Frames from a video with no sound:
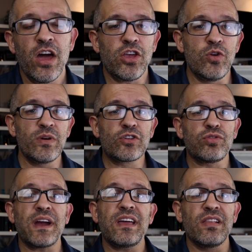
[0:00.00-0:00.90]
you would
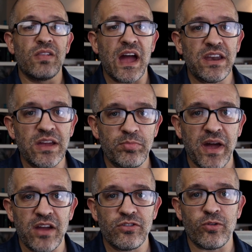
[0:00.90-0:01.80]
create a landing
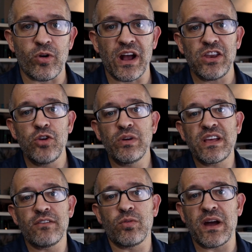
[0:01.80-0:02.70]
page for, and you would
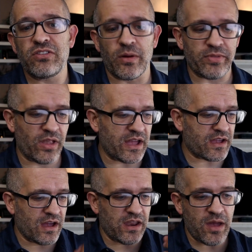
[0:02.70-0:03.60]
give away something
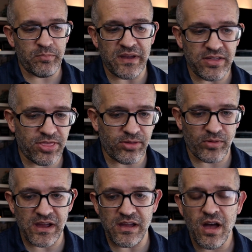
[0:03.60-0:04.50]
like an
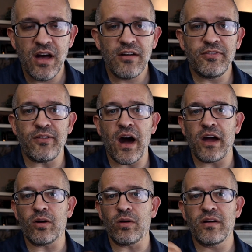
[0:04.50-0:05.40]
MP3
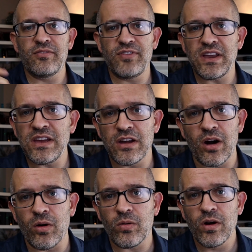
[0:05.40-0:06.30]
file, a
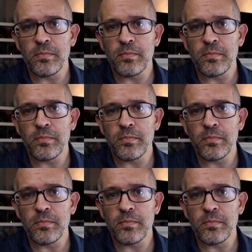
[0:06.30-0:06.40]
video,